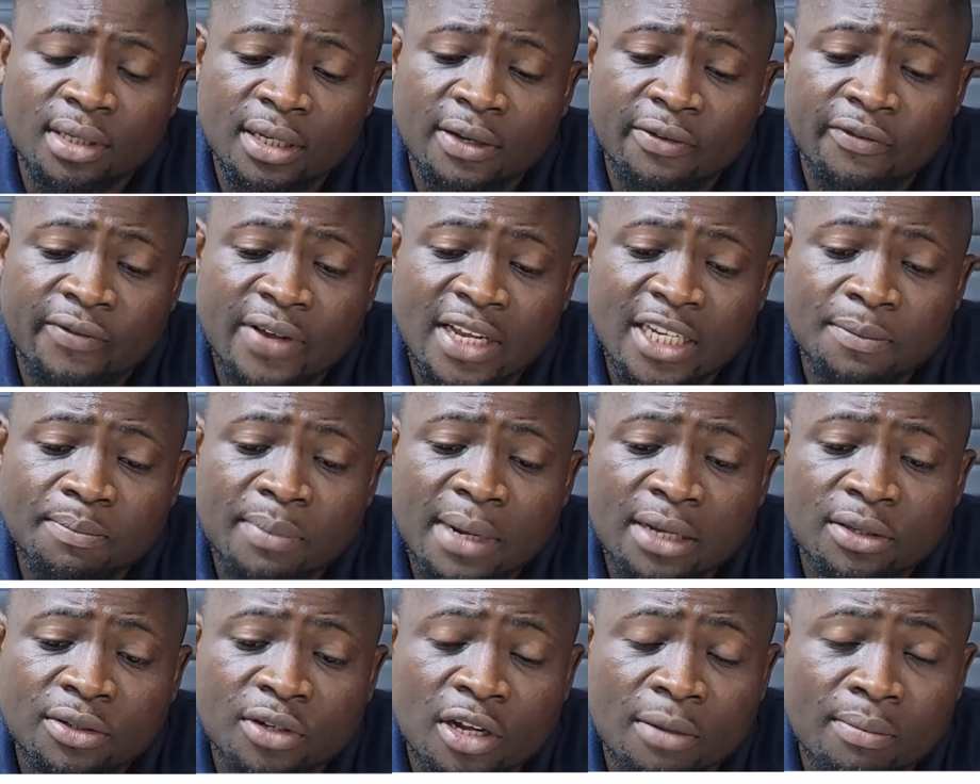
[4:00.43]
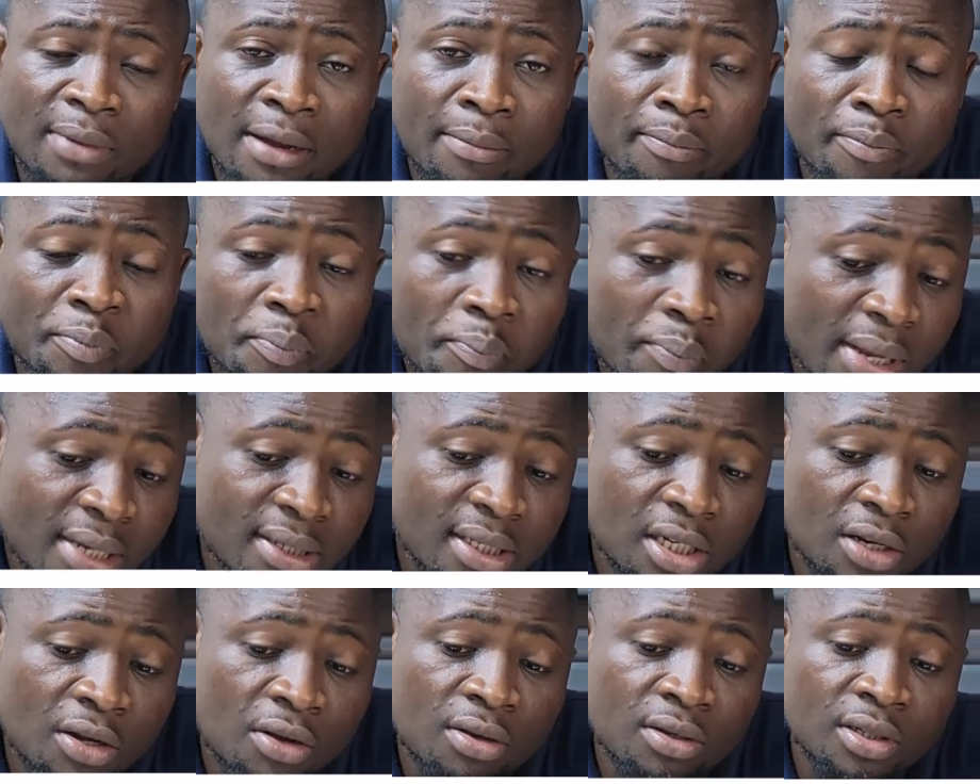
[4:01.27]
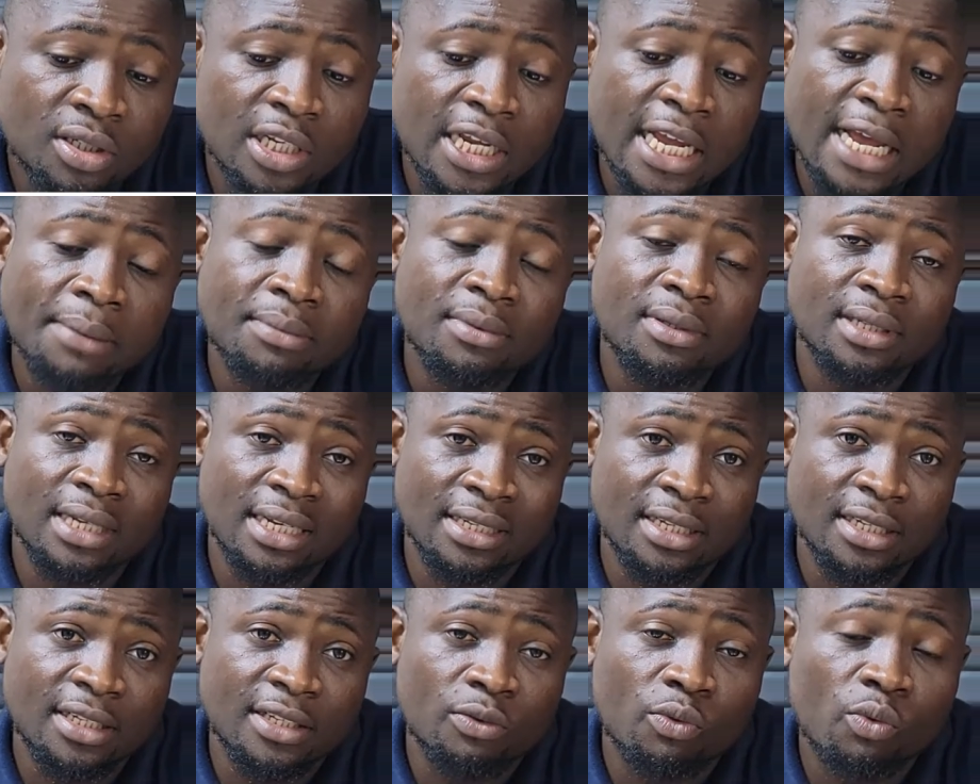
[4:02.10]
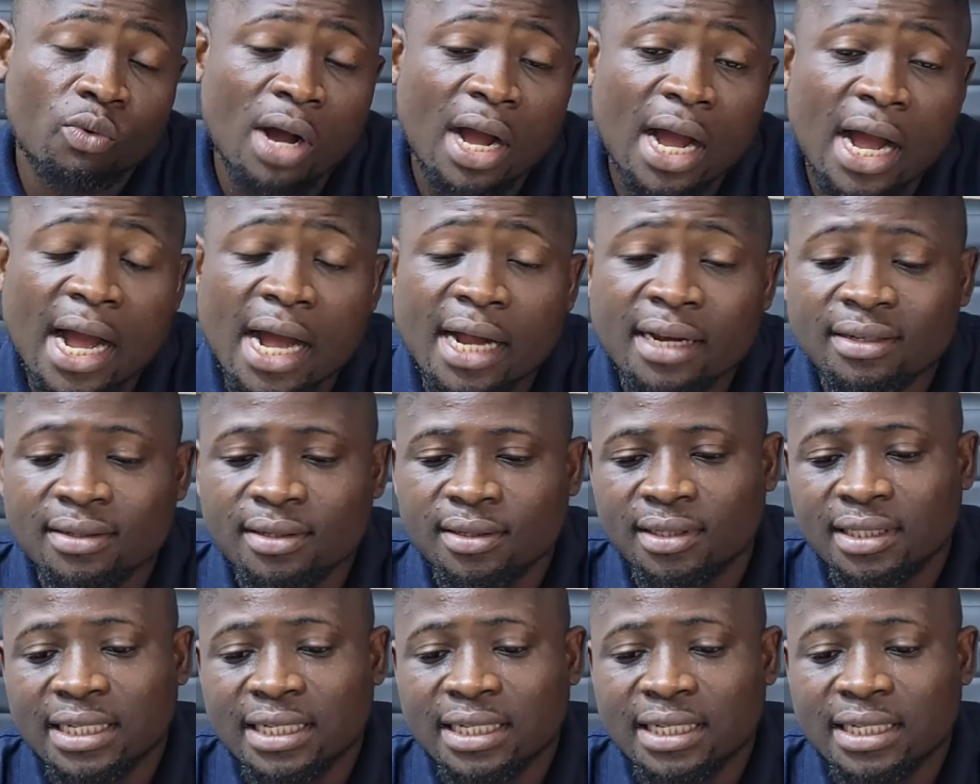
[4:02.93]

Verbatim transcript: the first part talk about basic concepts that is want